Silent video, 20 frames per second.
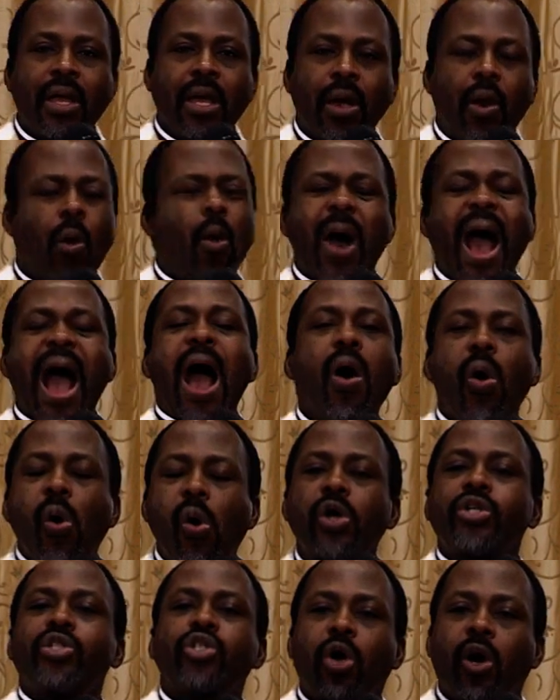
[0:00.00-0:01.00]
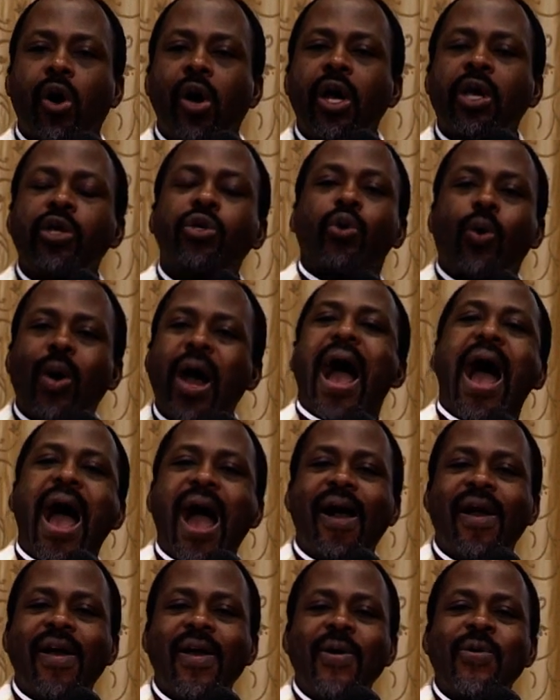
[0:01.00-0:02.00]
or how old you
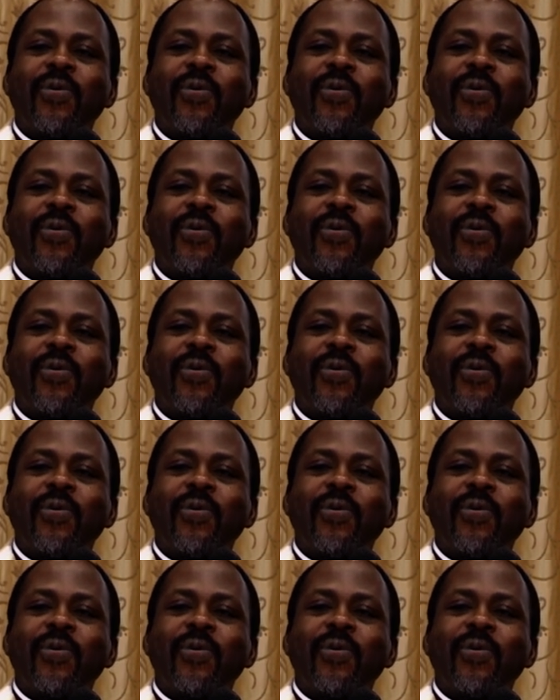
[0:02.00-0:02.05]
are.